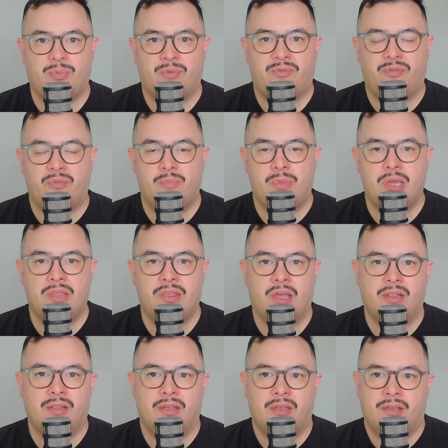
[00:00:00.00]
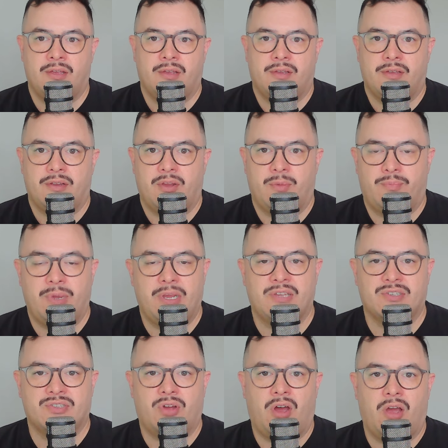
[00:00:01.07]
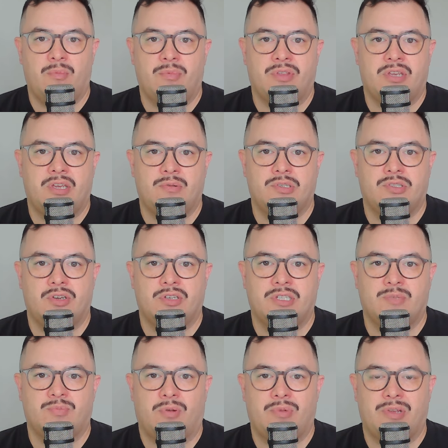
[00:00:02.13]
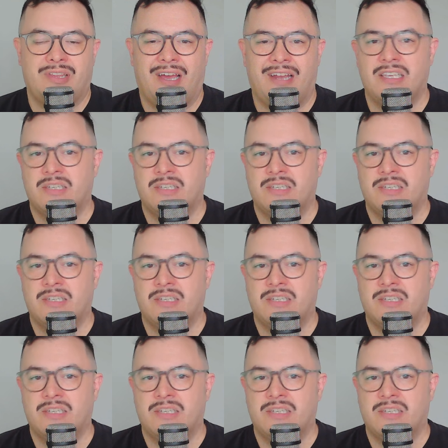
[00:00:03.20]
And for me, that, you know, Peter's time in the Kiwis jersey is probably done.